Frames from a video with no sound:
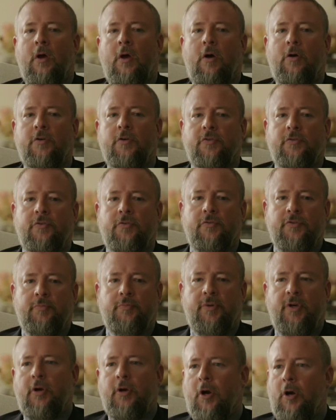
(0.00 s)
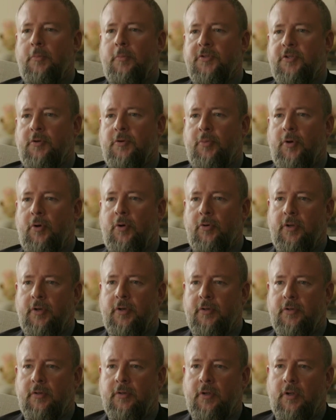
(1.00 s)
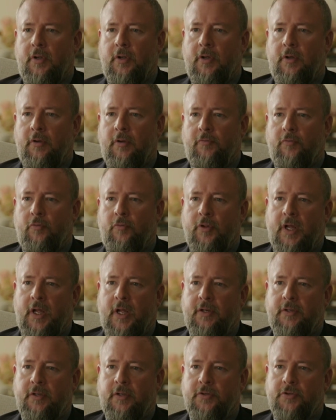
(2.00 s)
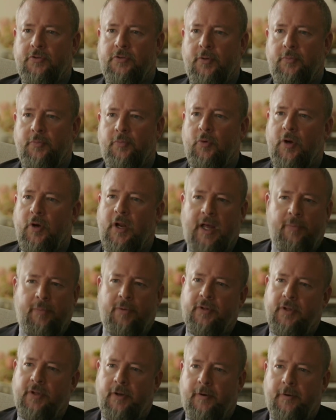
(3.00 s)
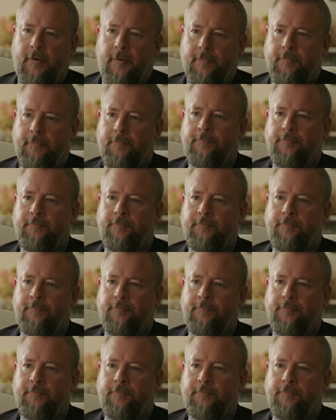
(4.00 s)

Also, there was a big arms component for that trip. What happened there?